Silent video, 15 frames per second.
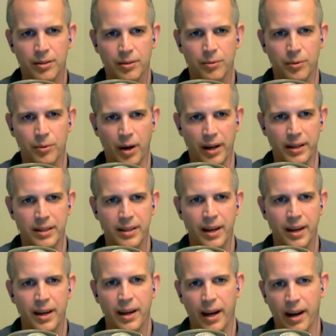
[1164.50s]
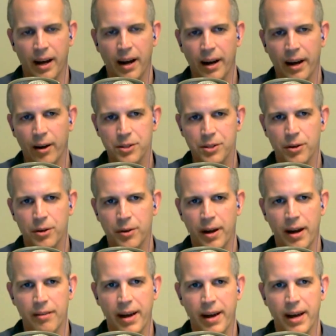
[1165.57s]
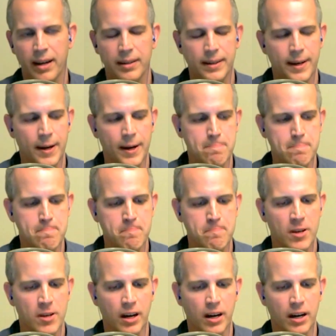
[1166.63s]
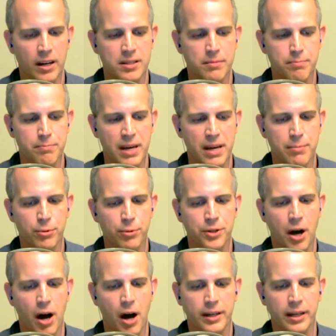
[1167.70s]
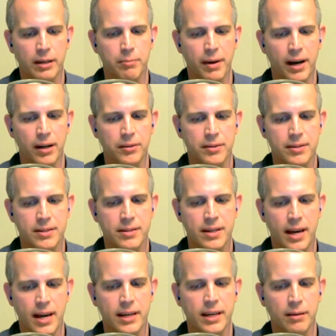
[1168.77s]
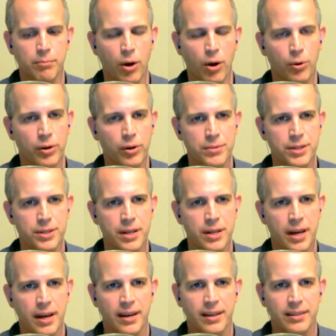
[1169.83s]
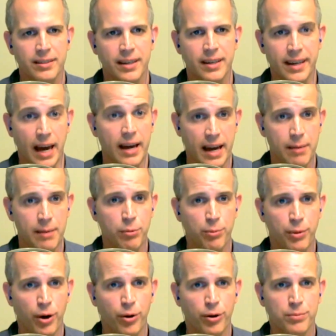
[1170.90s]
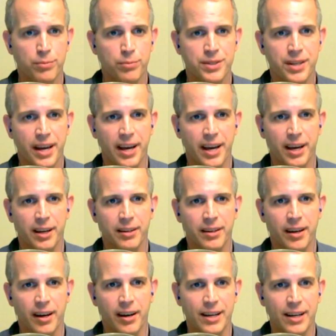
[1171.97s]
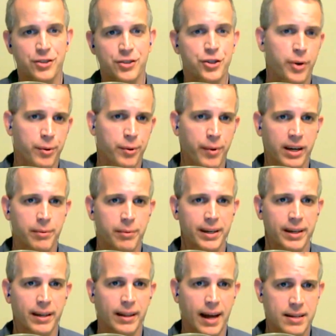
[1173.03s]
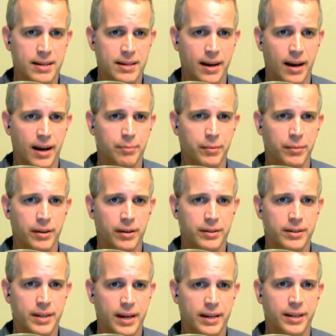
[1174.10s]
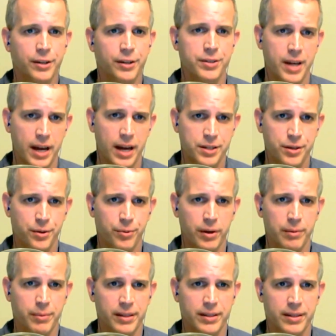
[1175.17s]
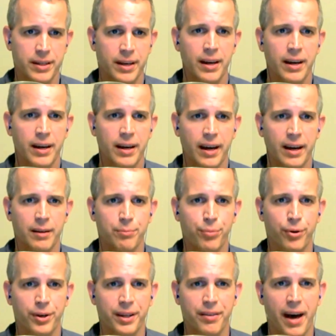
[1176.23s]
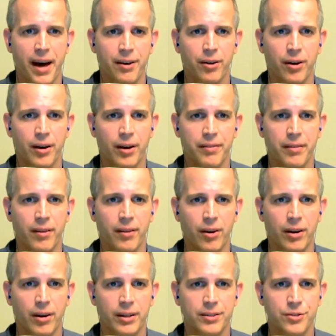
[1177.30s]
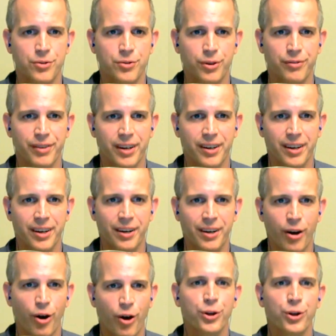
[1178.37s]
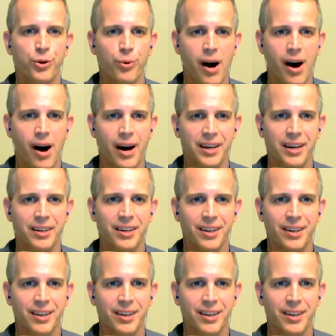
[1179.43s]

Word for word: Right. And I also have had some people talking about taking modems, cable modems, and as you had recommended last time, taking your test equipment and putting that on sort of an OUI